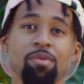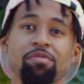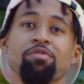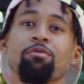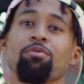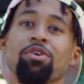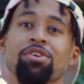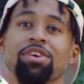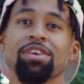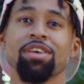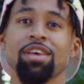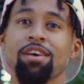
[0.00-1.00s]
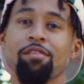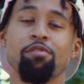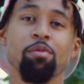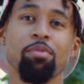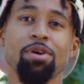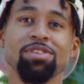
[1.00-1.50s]
me footwork.
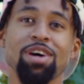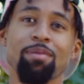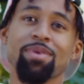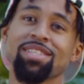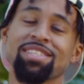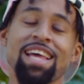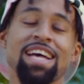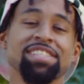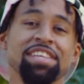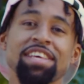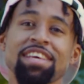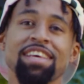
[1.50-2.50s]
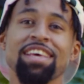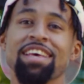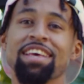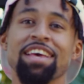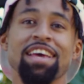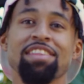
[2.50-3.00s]
Football taught me tenacity,
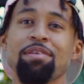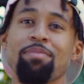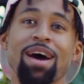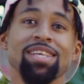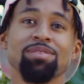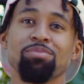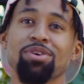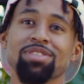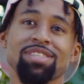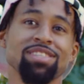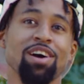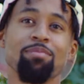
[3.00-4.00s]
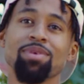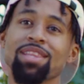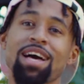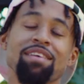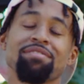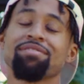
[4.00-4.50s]
and then basketball just taught me life.